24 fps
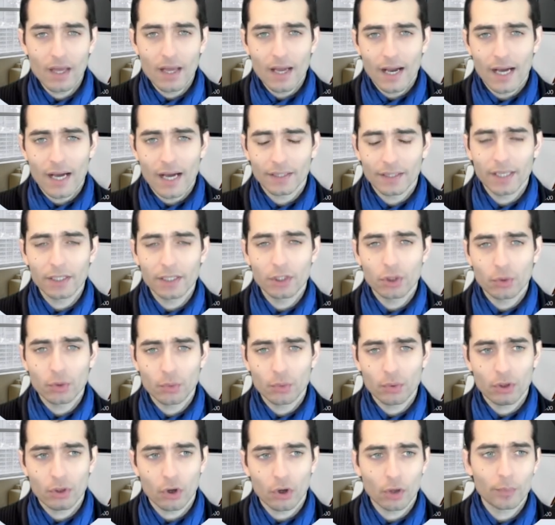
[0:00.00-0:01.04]
and then you will
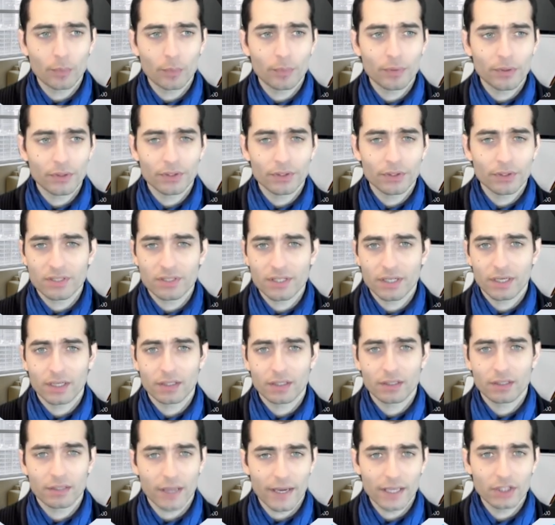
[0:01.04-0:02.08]
open the
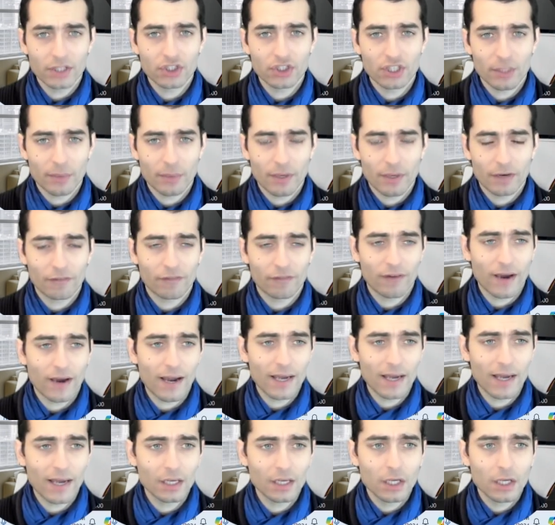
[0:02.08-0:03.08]
second HTML file,